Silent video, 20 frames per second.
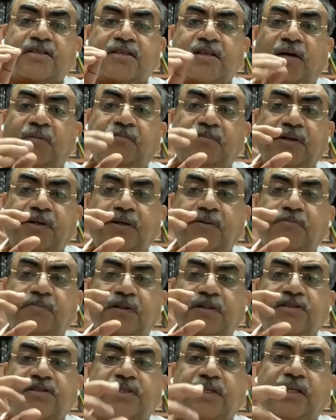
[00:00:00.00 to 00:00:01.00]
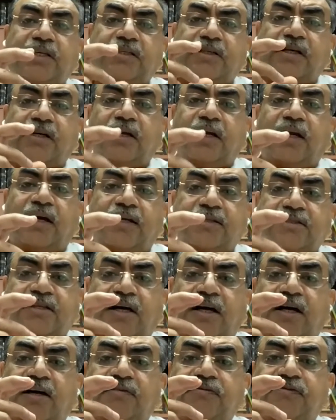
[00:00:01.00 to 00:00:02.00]
Some people see the glass
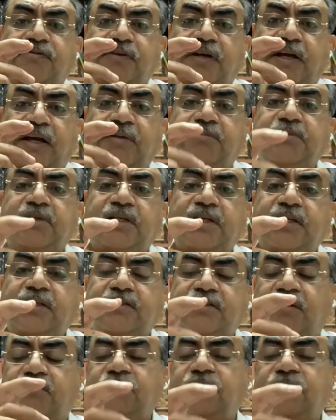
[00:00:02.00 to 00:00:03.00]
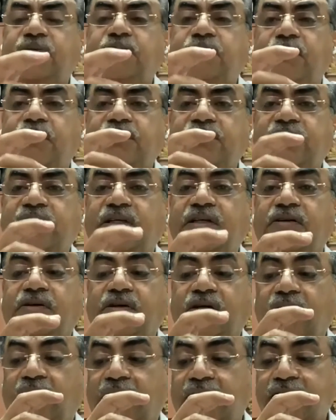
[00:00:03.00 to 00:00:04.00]
half empty, some people
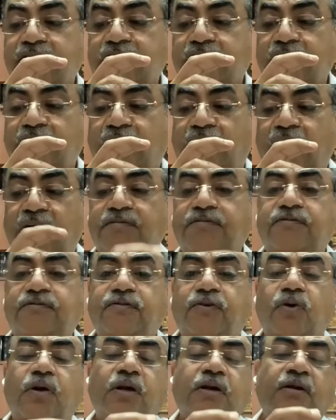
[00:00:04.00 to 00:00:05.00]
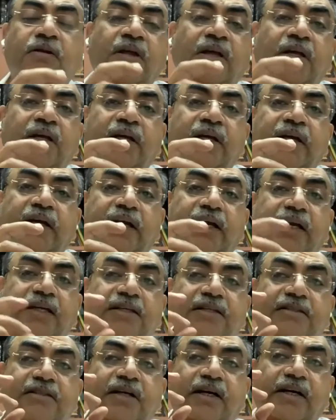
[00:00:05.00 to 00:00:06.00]
see glass half full.
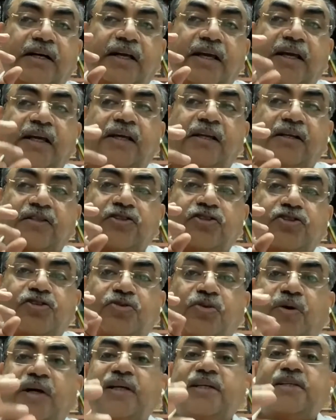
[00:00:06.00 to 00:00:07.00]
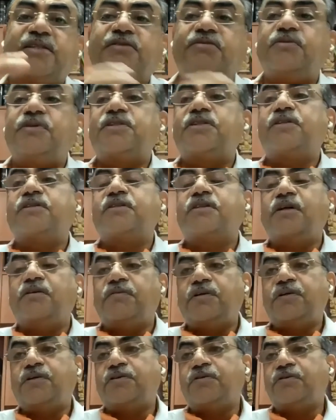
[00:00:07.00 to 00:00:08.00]
It is again a choice which is
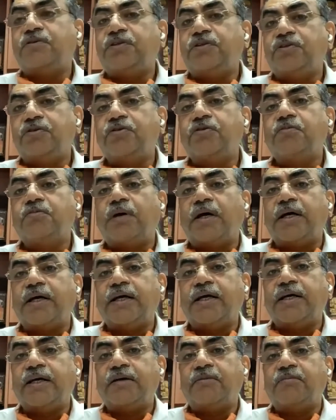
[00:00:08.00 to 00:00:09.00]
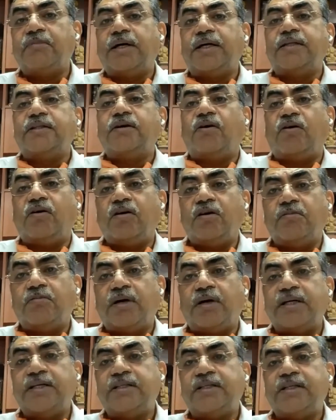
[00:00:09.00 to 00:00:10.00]
given to you by the
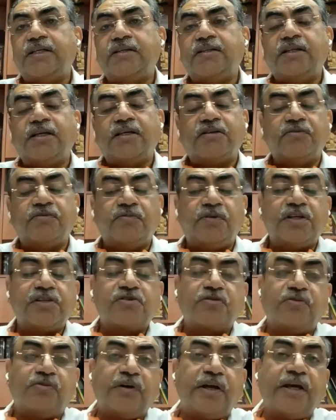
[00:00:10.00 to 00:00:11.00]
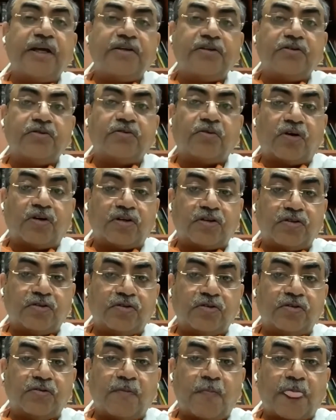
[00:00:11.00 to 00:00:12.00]
Almighty, that which way you want
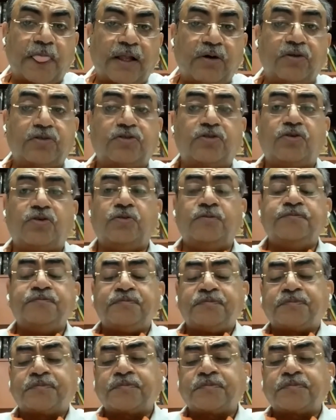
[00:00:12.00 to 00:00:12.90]
to go through.